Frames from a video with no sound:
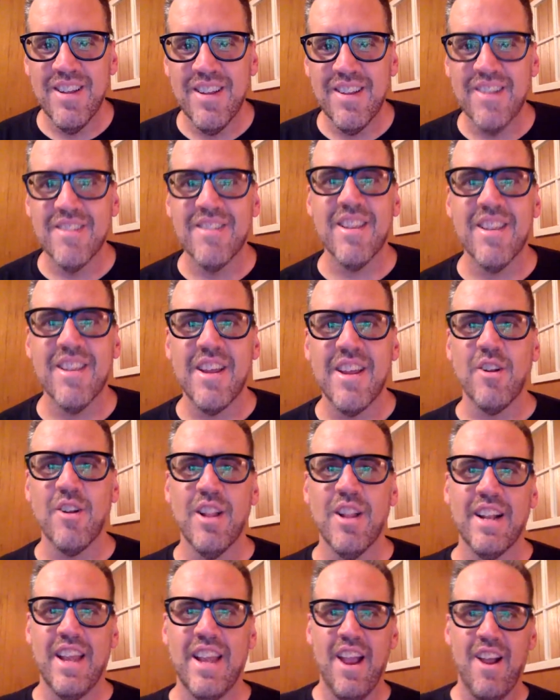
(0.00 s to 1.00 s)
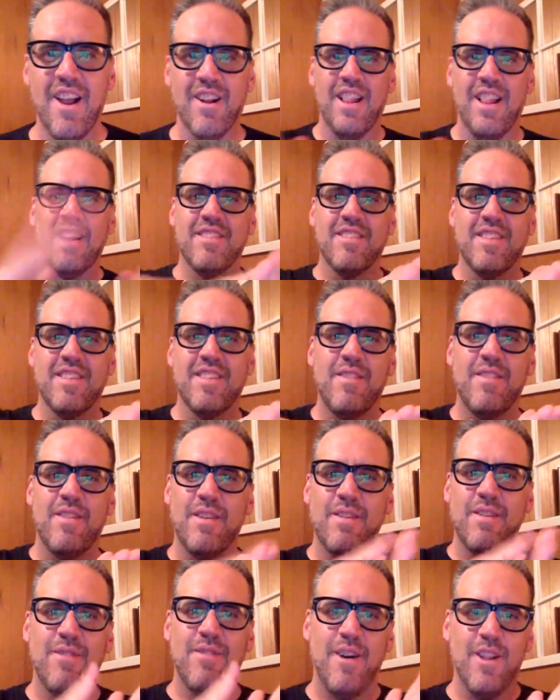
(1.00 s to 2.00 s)
because the Glencairn glasses, even if
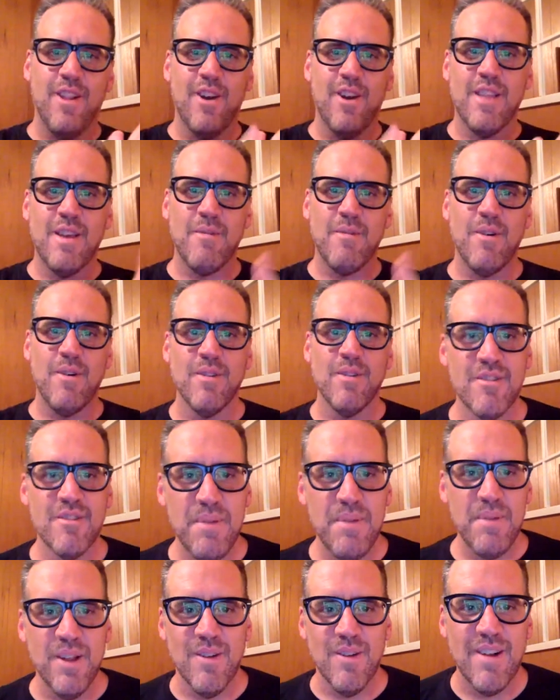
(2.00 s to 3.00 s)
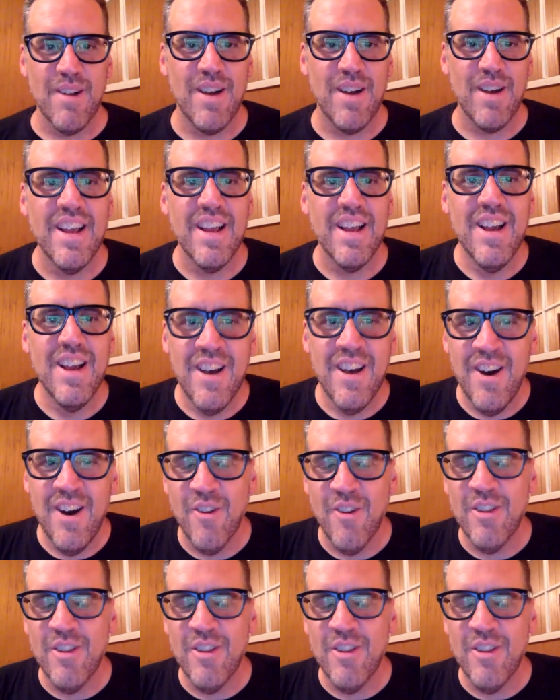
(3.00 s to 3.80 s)
they fall over, they won't spill right away. Right.